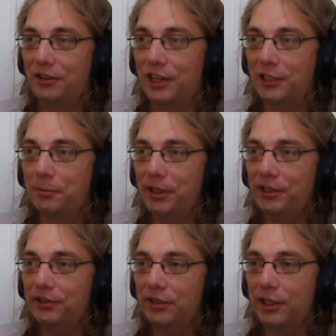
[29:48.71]
chess
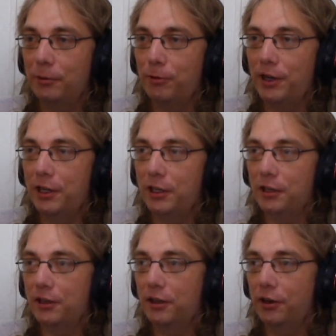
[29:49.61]
piece, and then we're
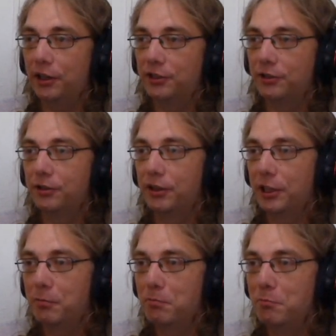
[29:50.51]
going to
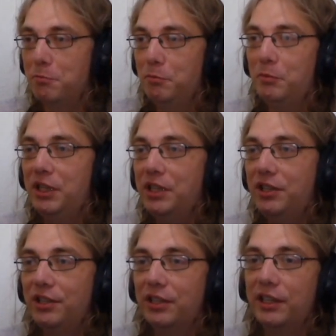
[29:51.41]

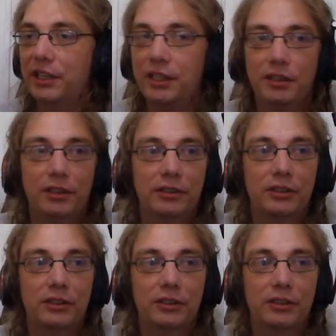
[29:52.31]
immediately